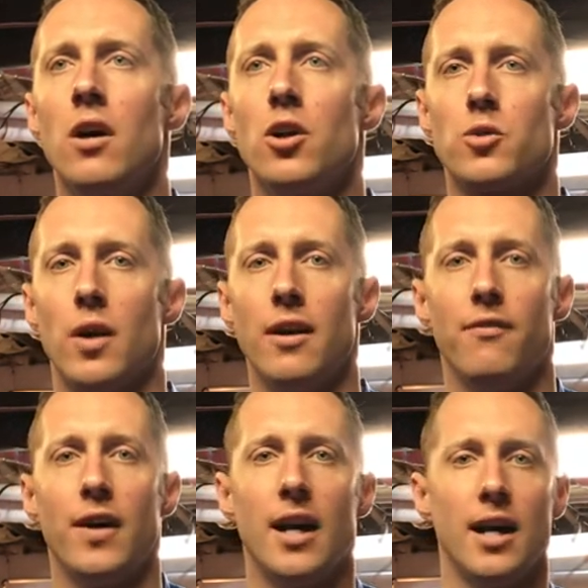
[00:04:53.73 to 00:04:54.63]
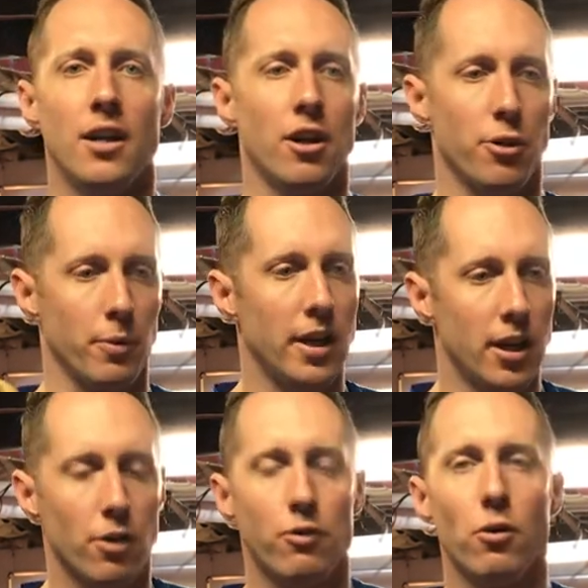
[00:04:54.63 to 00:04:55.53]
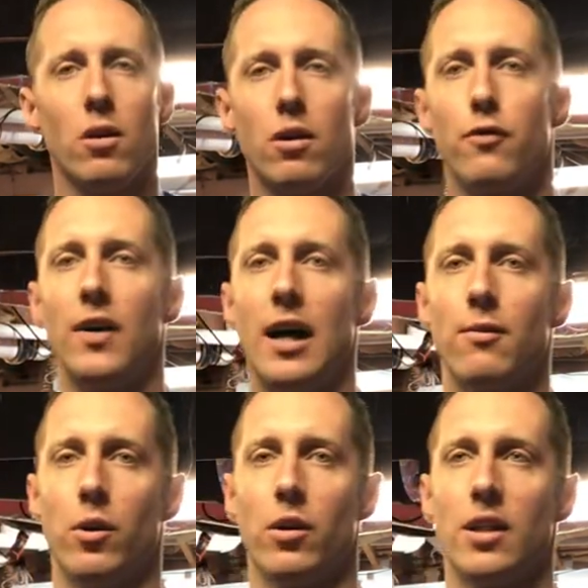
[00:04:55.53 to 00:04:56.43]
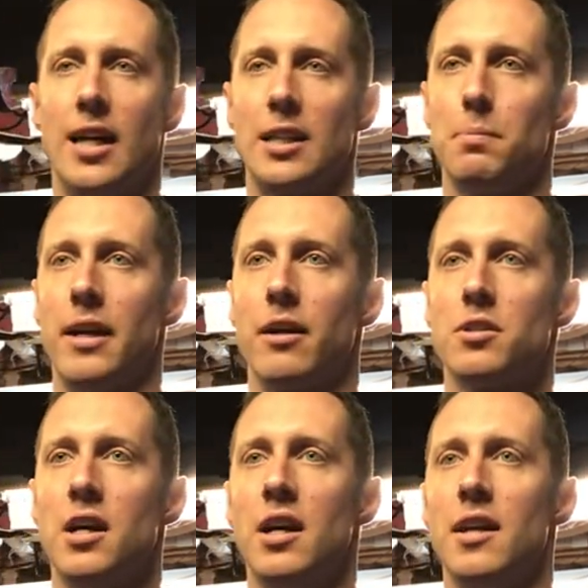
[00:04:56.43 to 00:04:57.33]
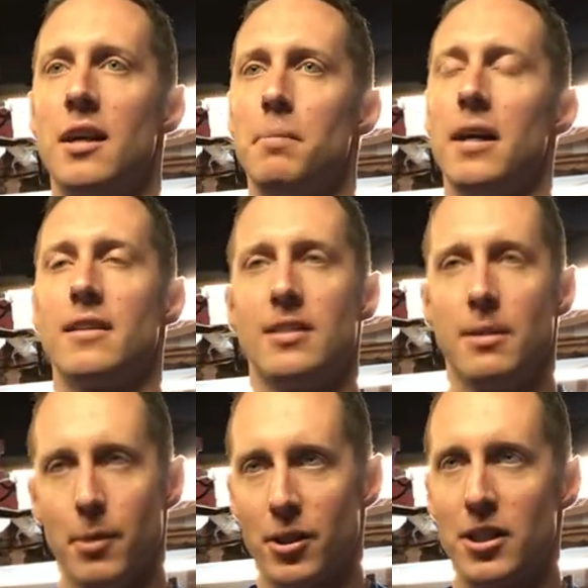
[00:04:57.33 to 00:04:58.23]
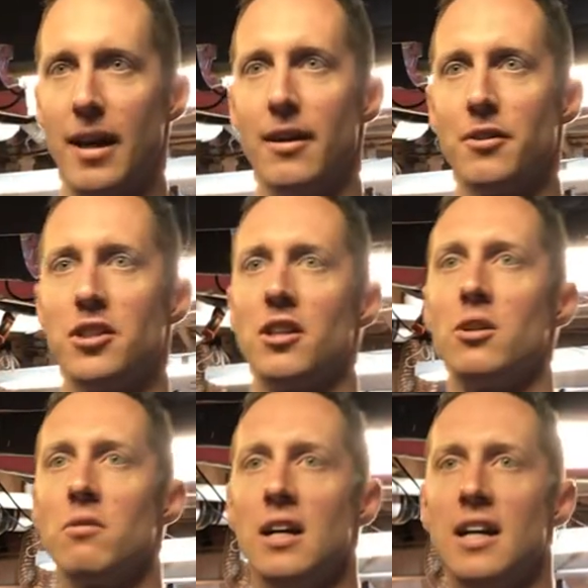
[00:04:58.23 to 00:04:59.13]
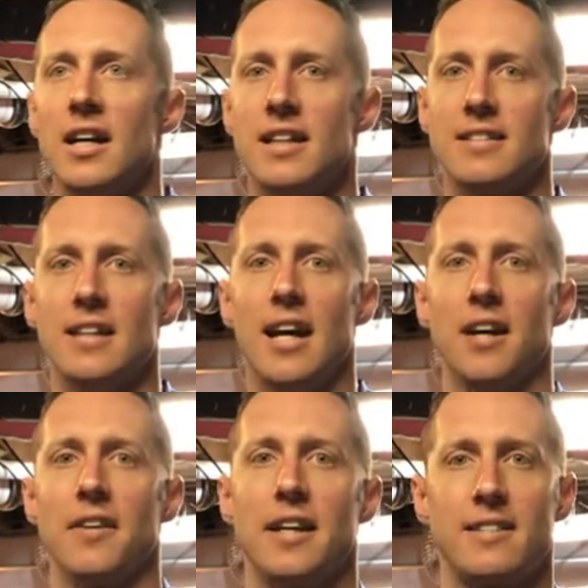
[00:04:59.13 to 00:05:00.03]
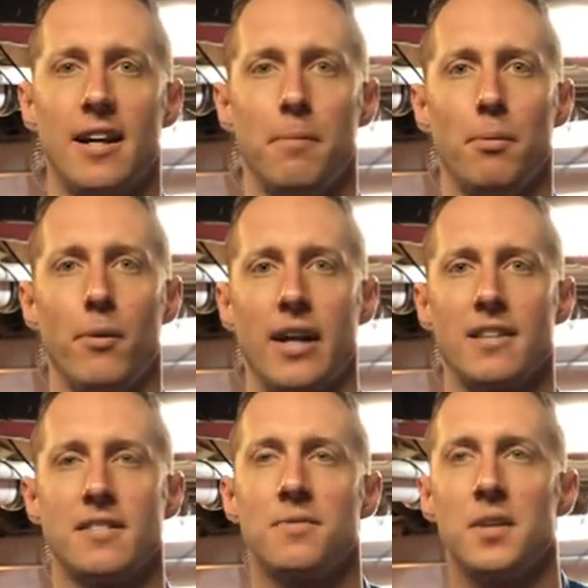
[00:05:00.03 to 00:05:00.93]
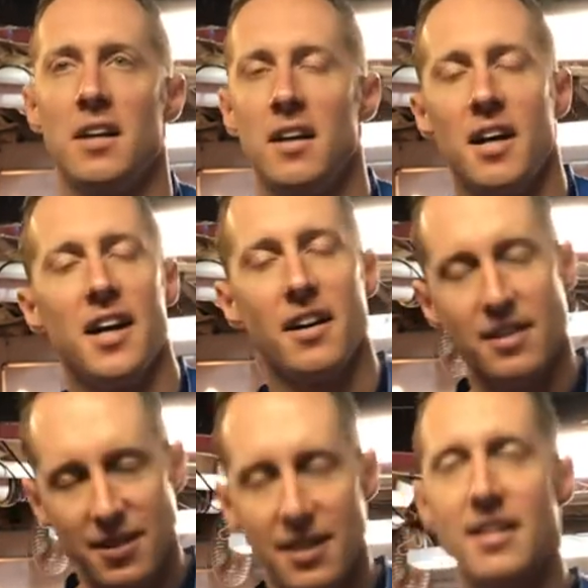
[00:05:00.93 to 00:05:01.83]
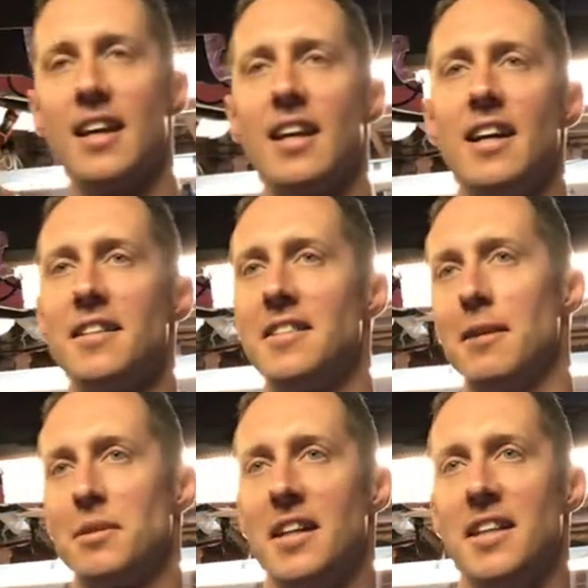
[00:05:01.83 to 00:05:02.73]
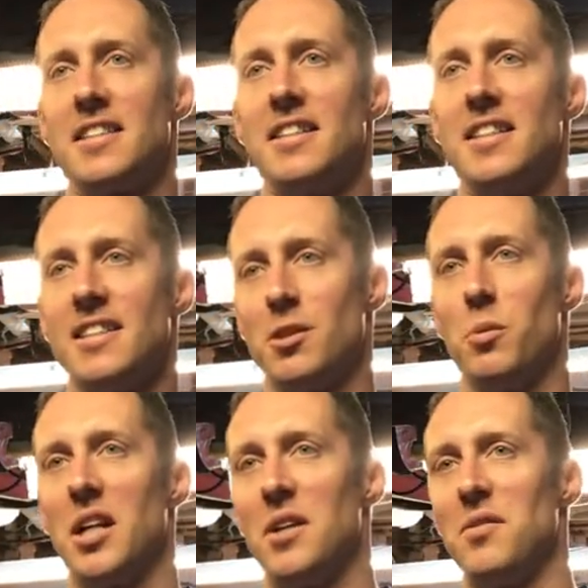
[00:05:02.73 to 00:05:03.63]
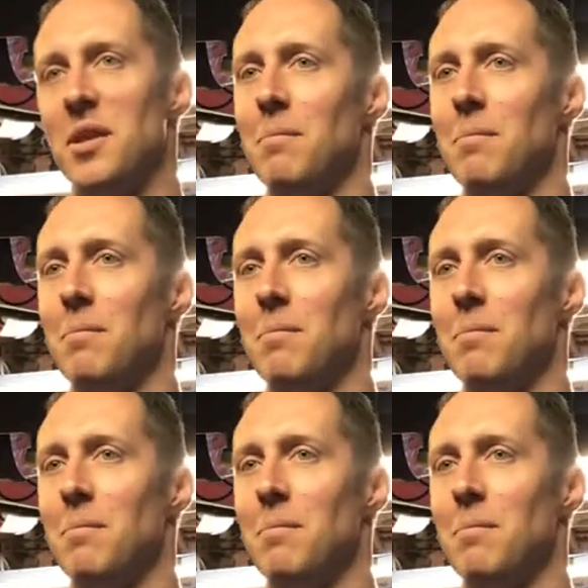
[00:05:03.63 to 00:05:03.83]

Try to find three or four or five world class players that play a similar style to you and see how they set up points. I honestly think in table tennis, this is one of the